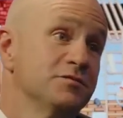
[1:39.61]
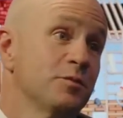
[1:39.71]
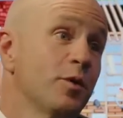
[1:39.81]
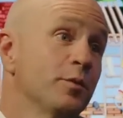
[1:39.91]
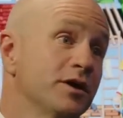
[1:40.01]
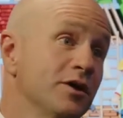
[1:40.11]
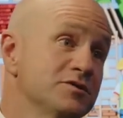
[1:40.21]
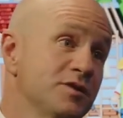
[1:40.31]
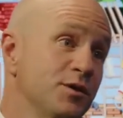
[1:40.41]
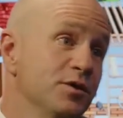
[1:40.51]
for probably
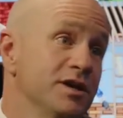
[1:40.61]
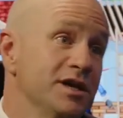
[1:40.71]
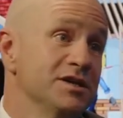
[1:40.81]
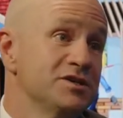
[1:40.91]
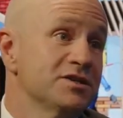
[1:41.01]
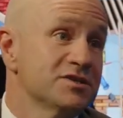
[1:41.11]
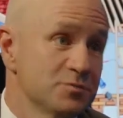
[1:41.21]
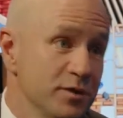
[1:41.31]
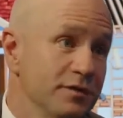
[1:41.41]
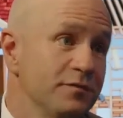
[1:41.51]
close to 30 years. Yes,
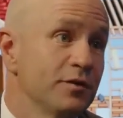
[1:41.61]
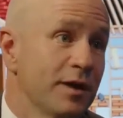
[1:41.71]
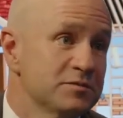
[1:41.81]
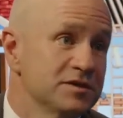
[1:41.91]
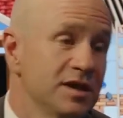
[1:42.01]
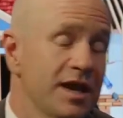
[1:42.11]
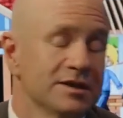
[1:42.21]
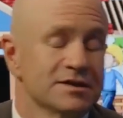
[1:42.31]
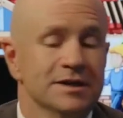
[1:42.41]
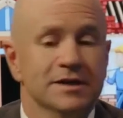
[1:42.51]
there's been a few ups and downs,